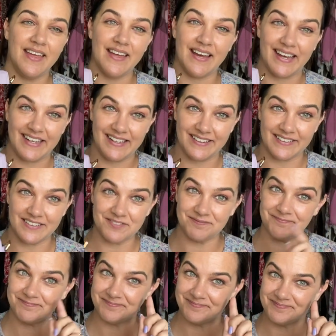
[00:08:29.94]
Ada,
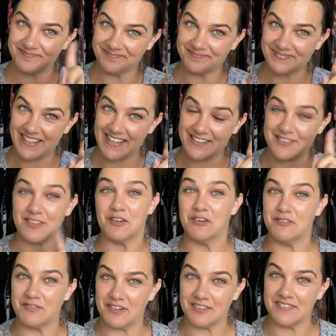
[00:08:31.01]
it's your
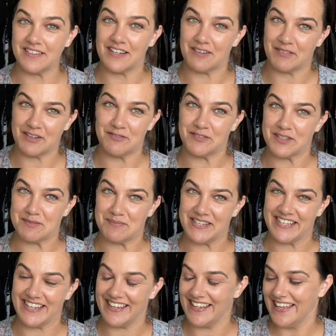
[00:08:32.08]
fault that I went for the
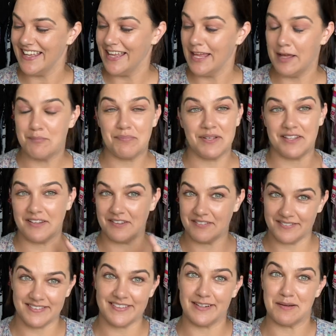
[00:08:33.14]
mini, but
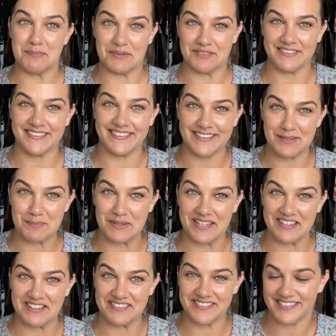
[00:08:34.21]
not that I bought another
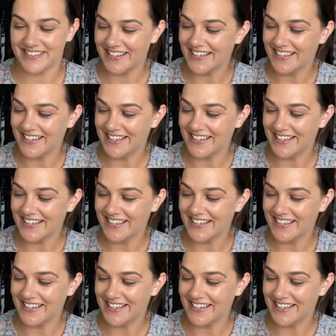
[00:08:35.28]
baguette.